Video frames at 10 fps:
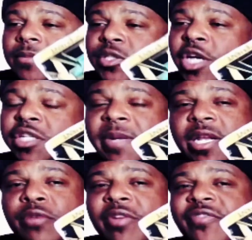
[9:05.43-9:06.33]
Judgment
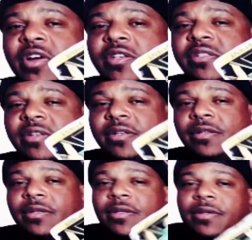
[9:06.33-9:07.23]
in reverse.
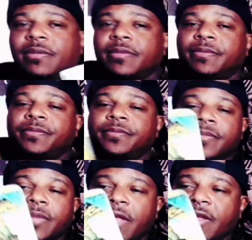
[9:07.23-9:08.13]

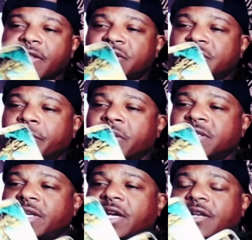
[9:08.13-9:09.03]
And then this is your
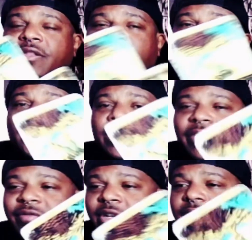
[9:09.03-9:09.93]
person here, the Fool in
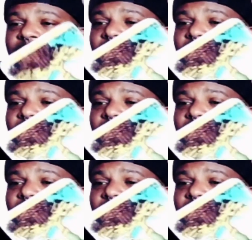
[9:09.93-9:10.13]
reverse.